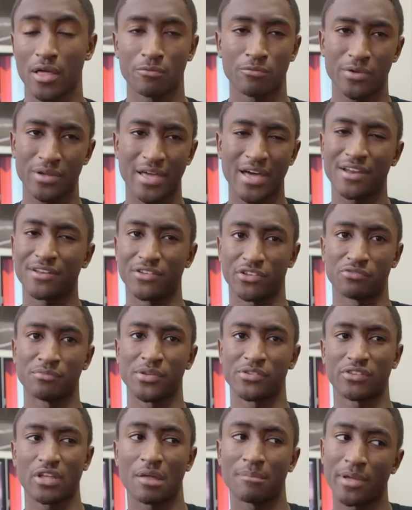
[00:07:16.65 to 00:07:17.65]
And we kind of
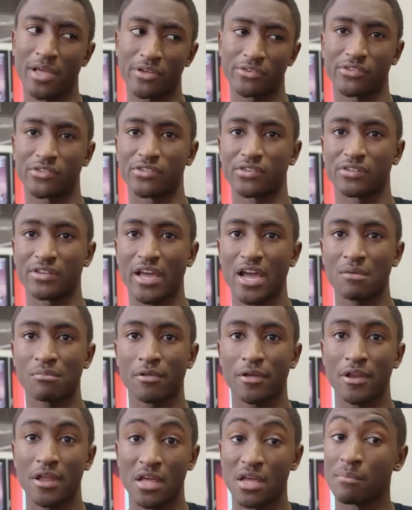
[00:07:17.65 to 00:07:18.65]
dismiss that because it's a
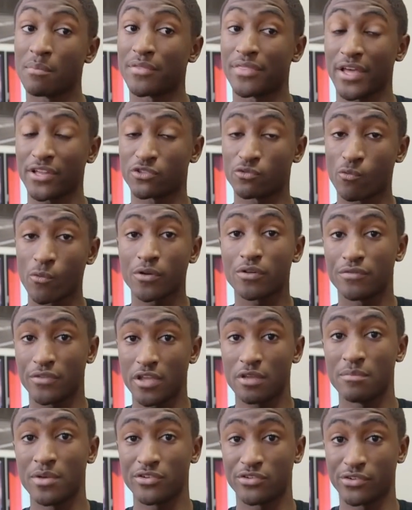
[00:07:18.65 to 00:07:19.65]
tablet, but that's one of
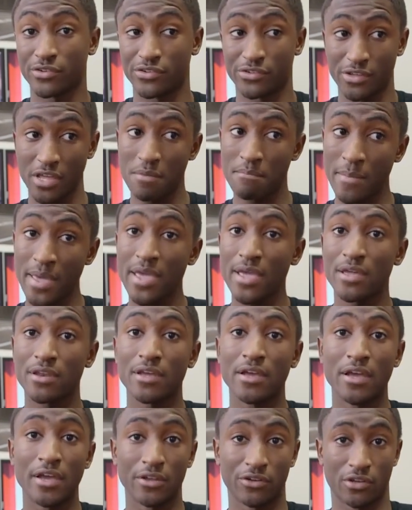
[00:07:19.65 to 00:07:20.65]
the omissions they
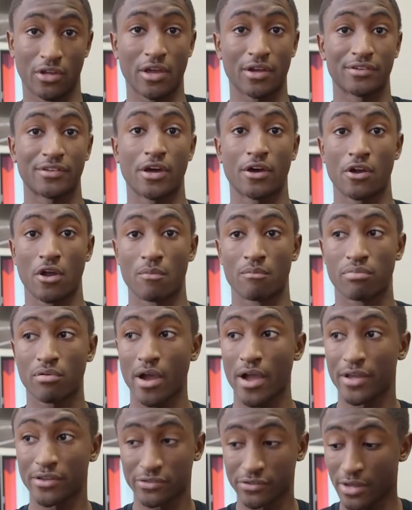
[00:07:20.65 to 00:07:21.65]
made to cut down on
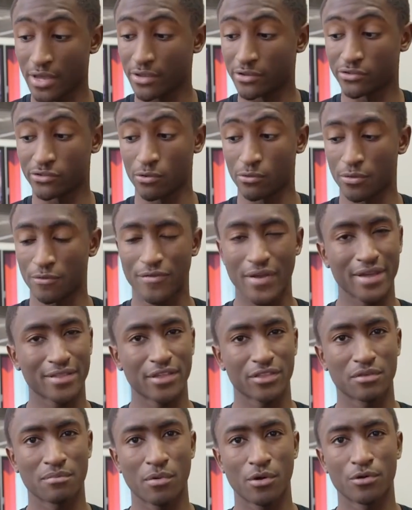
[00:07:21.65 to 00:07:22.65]
price. So the fact
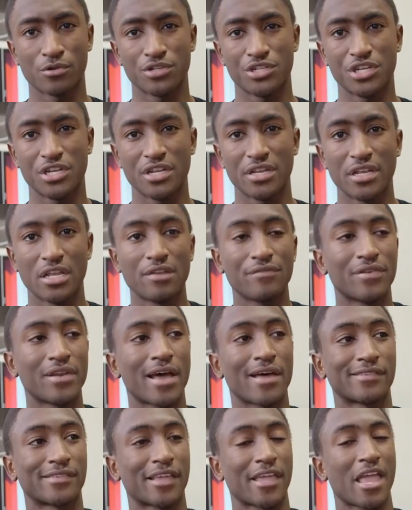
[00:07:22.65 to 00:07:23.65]
that the Moto G even
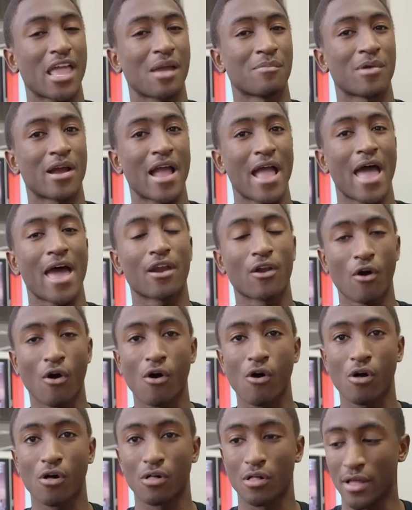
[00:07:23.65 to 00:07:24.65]
has a camera at
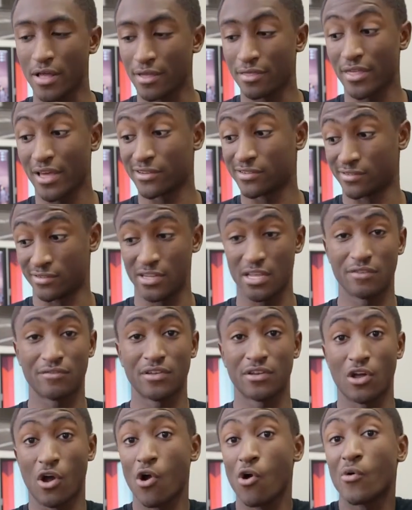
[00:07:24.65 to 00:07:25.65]
all that's
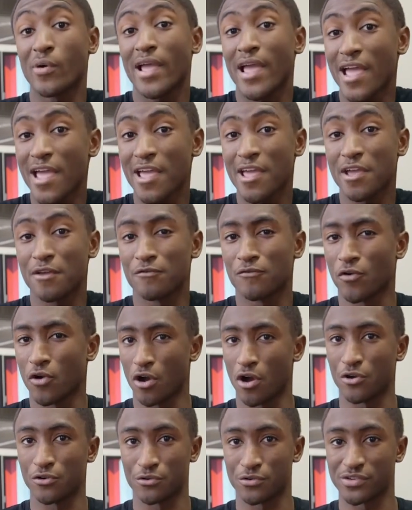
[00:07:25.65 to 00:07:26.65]
even okay
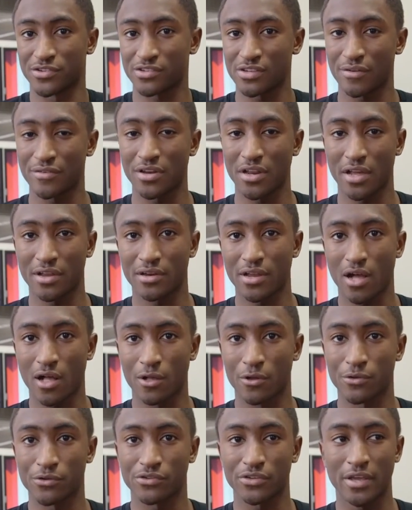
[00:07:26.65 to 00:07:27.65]
for
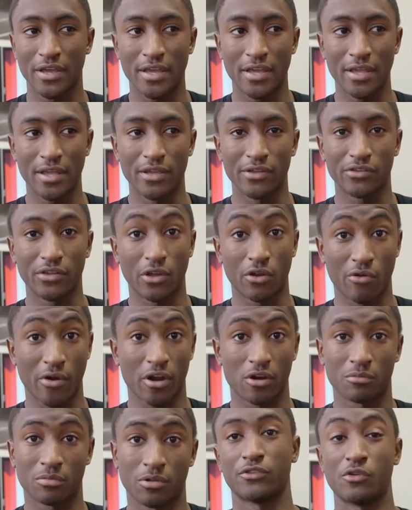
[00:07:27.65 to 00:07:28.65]
$179 is
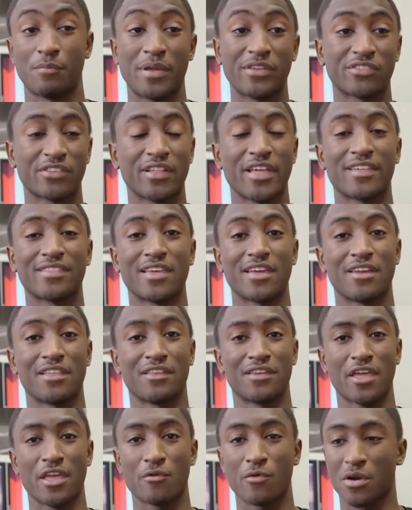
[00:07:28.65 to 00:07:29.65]
incredible. So basically, at the end of
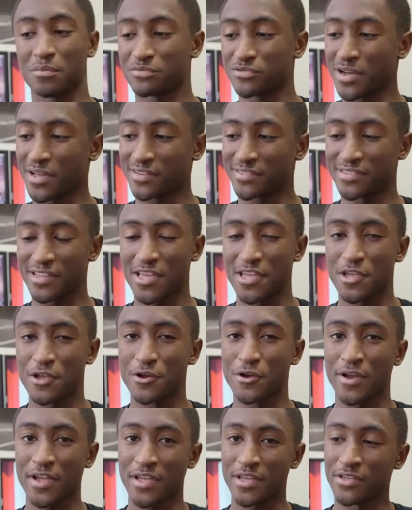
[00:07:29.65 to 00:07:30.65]
the day, what I'm trying to say
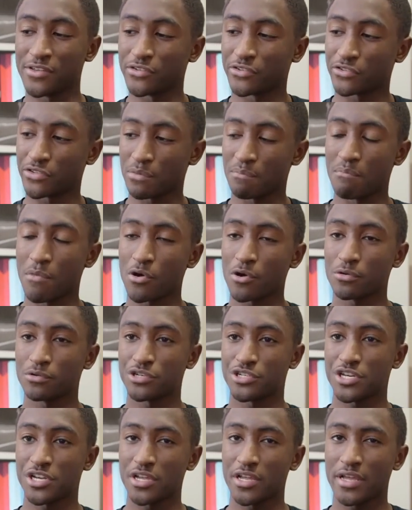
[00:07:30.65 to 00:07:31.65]
here is the Moto
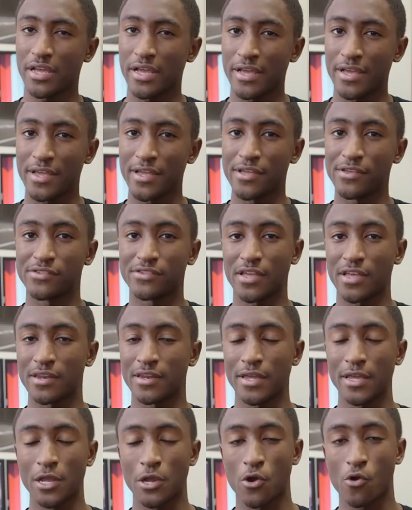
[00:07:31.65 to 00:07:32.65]
G is
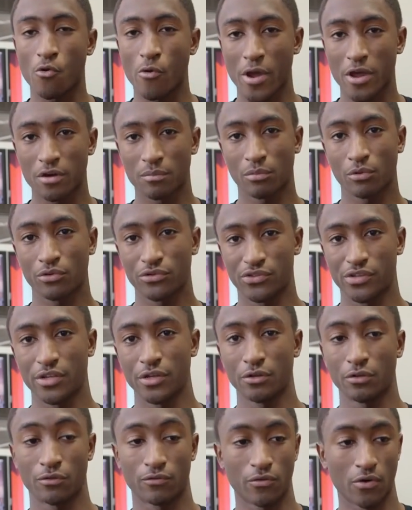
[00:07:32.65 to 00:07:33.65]
an incredible deal.